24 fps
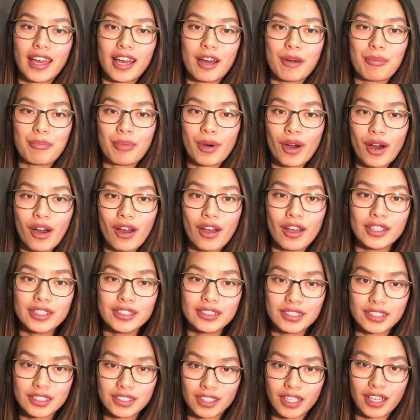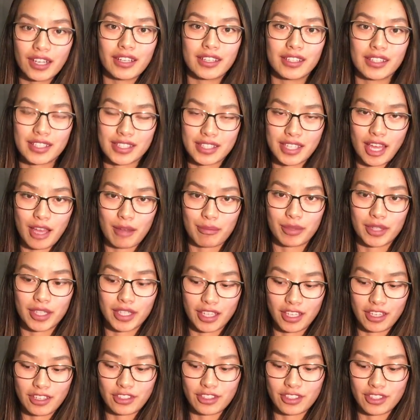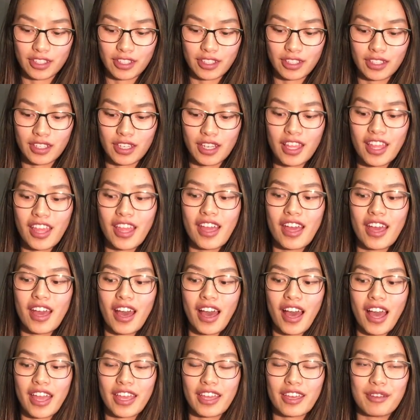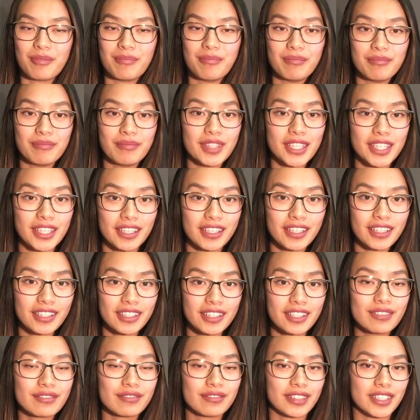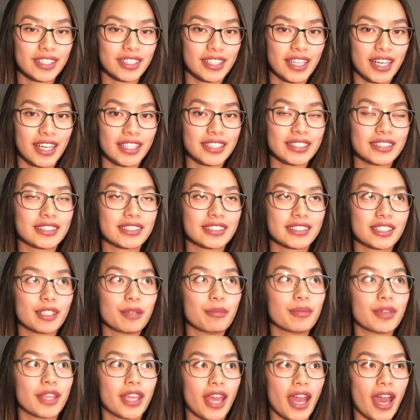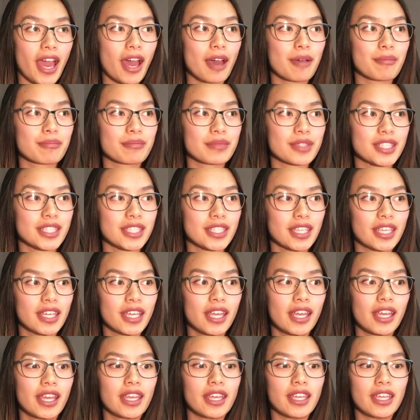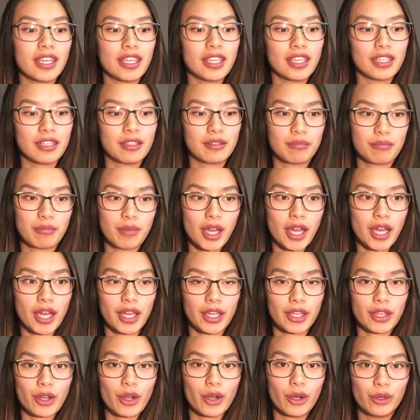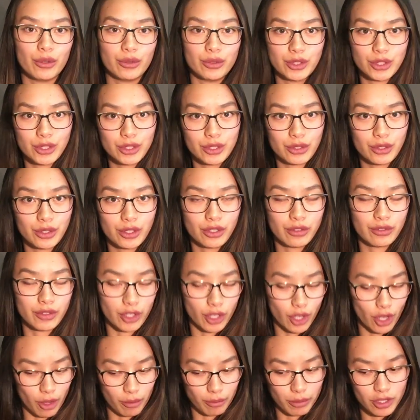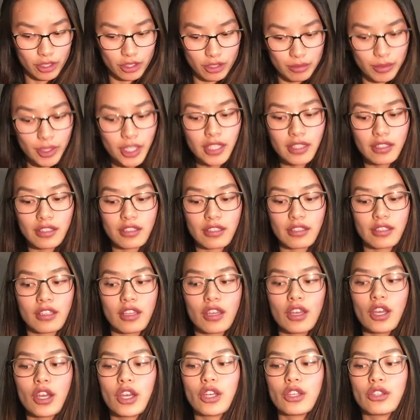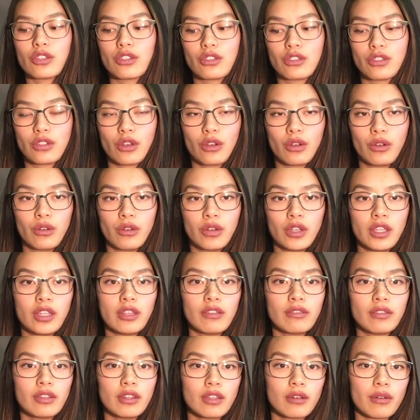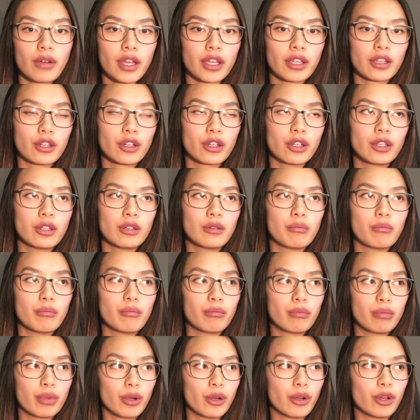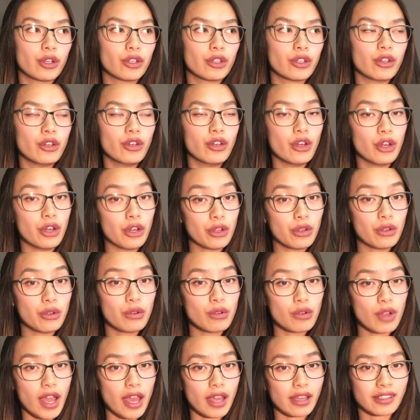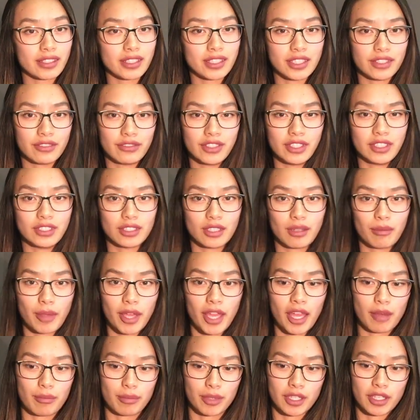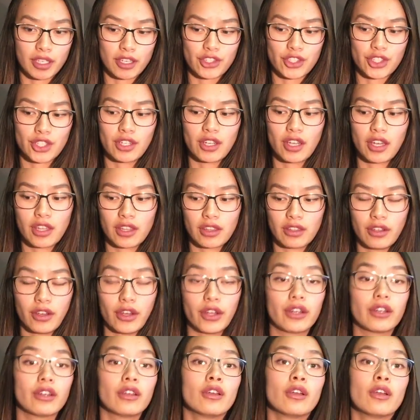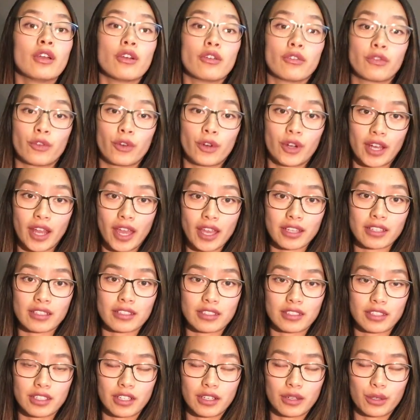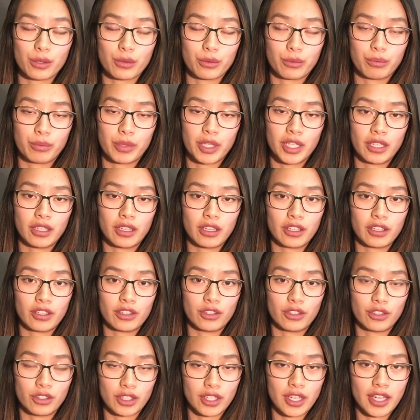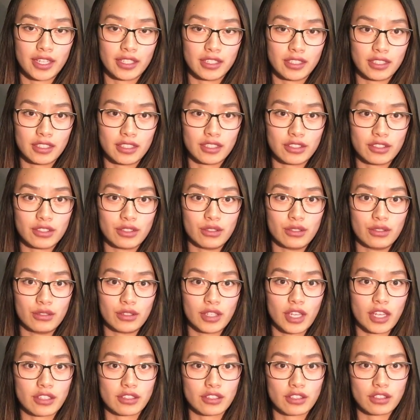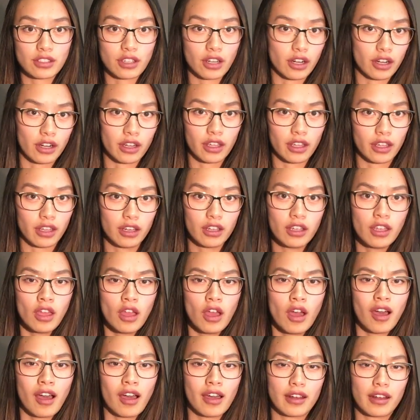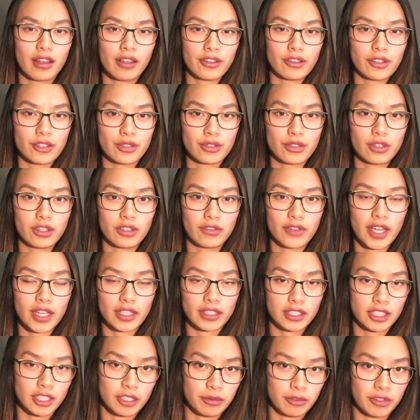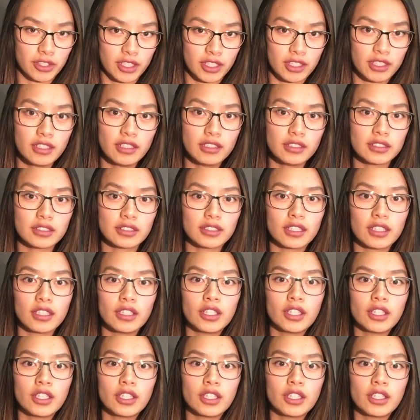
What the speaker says: Upon starting this application, I immediately realized some gaps in my own sort of accomplishments. So even though I couldn't put new activities on my application, I thought for next year it would be a good idea to get started on other sort of activities.